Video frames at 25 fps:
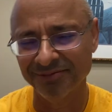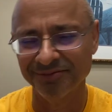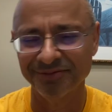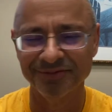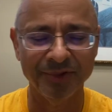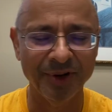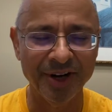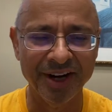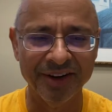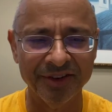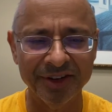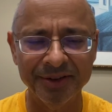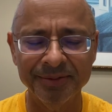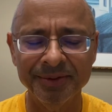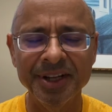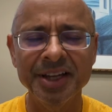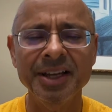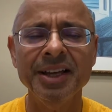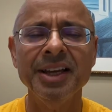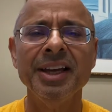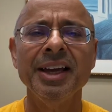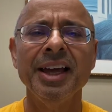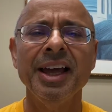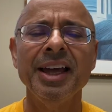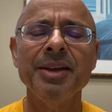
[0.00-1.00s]
Whatever.
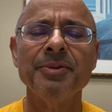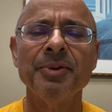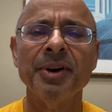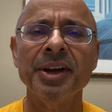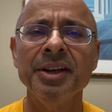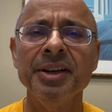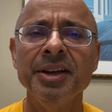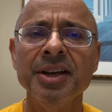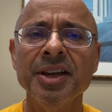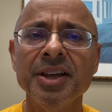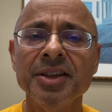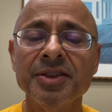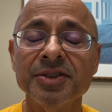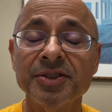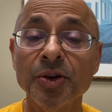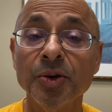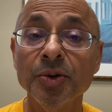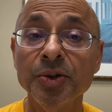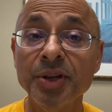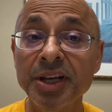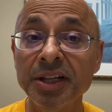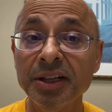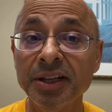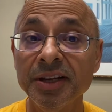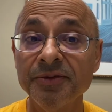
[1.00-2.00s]
Anyway, so
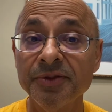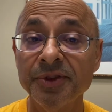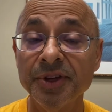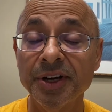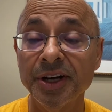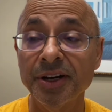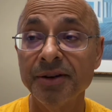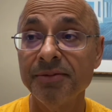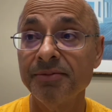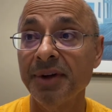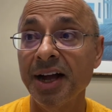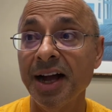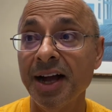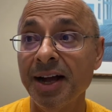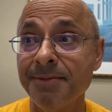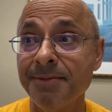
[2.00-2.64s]
they live there.